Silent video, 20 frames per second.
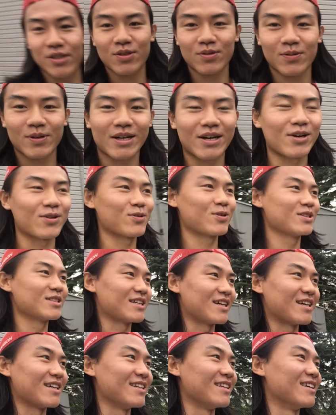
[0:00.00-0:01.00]
three hours.
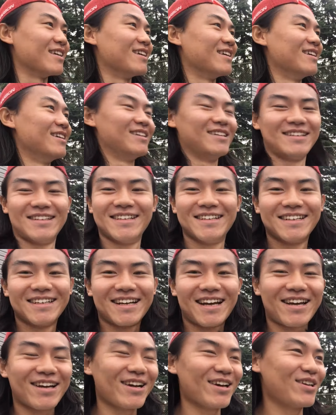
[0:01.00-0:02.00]
And uh,
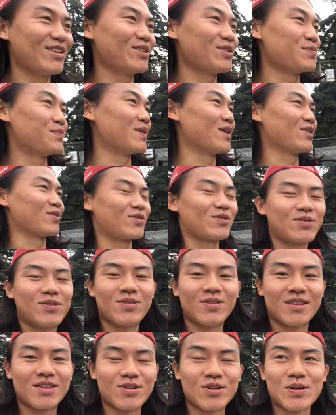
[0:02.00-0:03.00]
I got here about
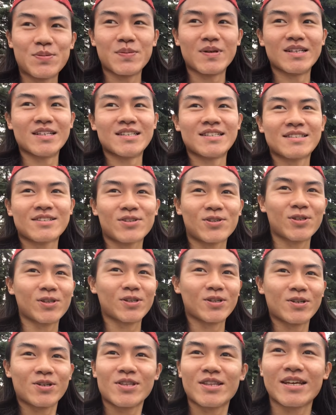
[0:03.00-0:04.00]
thirty minutes
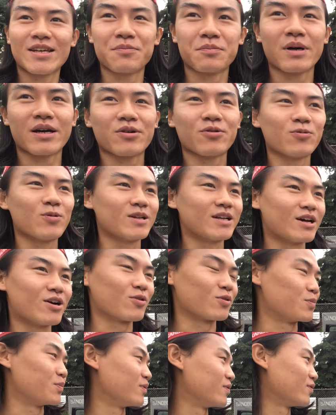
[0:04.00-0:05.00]
earlier than my one
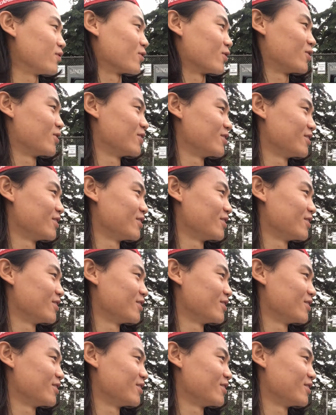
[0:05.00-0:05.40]
hour before.